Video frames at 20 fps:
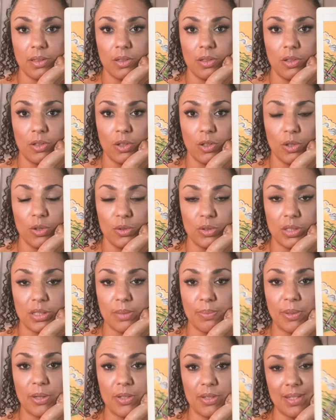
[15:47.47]
You know,
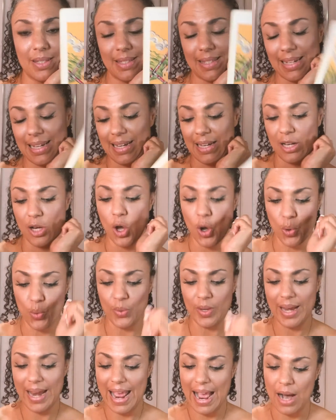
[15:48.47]
just because it's a no
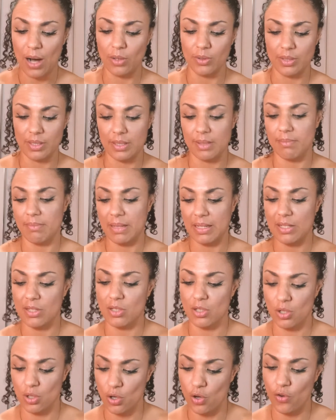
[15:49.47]
now doesn't mean
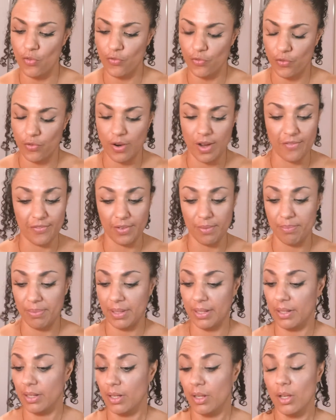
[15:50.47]
it's a no forever,
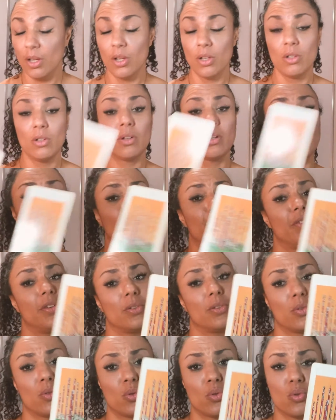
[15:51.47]
but you're going to
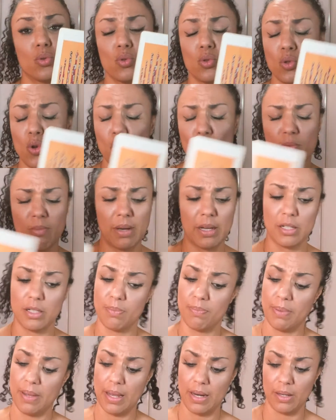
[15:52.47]
feel so
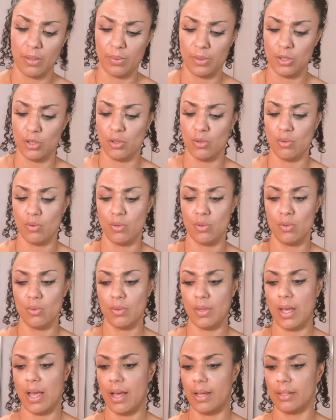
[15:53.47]
much better once you do
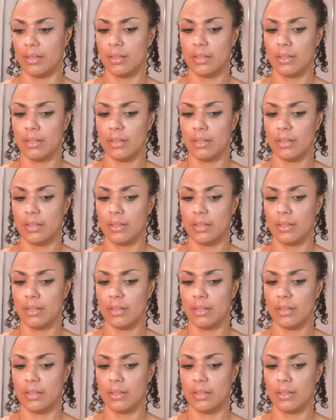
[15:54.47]
that.